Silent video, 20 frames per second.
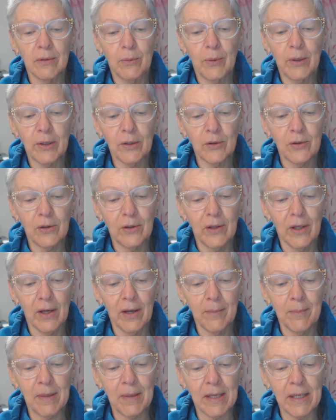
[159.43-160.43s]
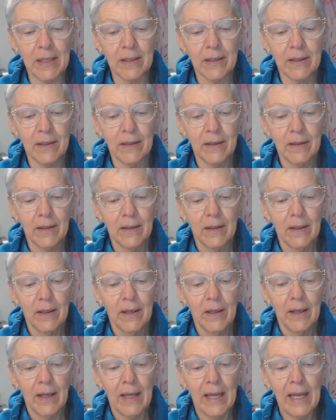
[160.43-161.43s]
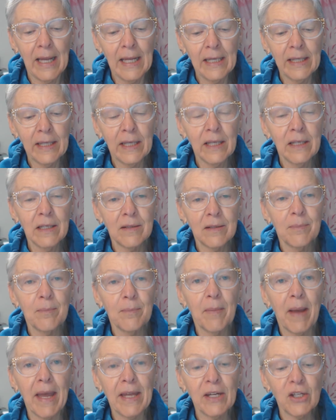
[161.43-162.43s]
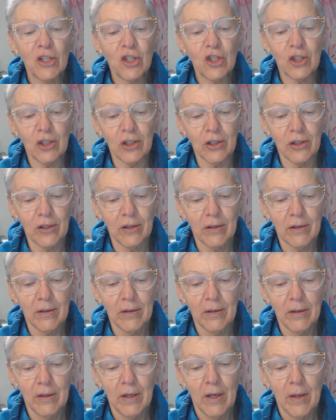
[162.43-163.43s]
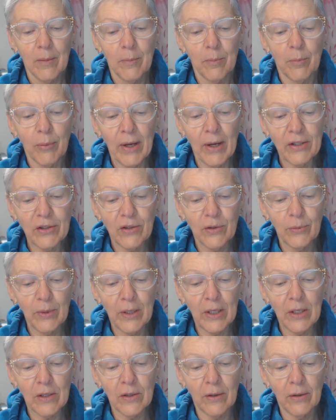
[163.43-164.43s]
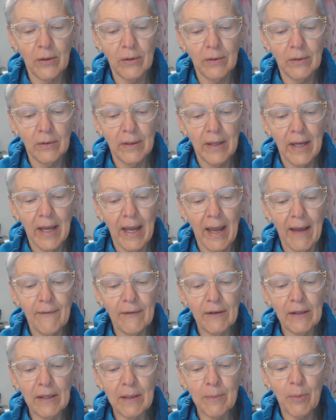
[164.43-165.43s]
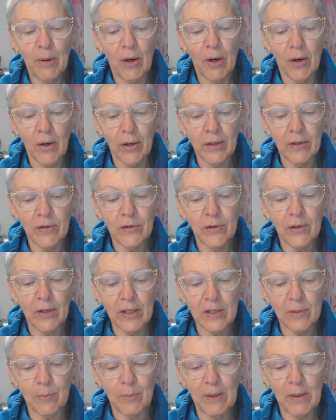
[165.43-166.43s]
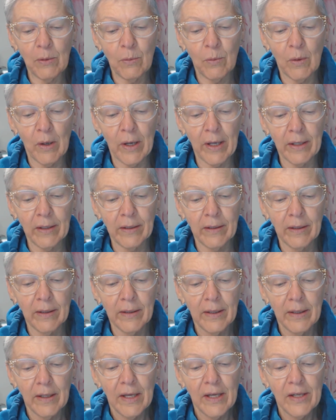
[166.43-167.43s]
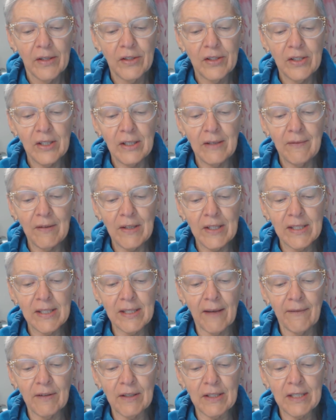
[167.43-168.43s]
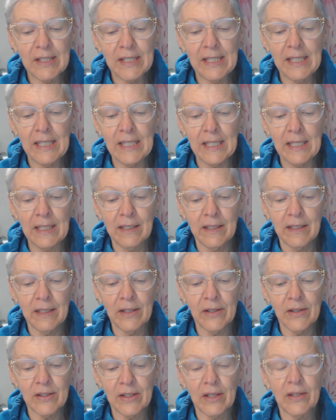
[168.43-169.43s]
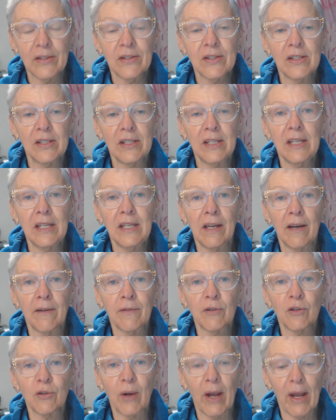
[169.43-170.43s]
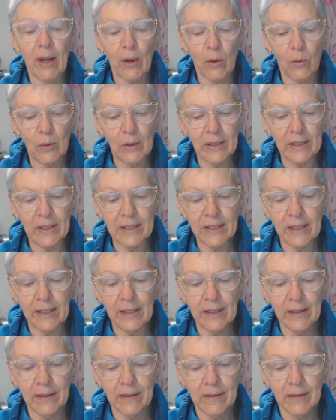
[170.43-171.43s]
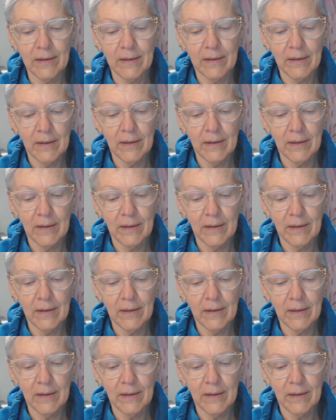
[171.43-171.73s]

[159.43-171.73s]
What could that mean? Elegant mansion, breast window, heavenly pond, so that's P1, CV17 is Sea of tranquility.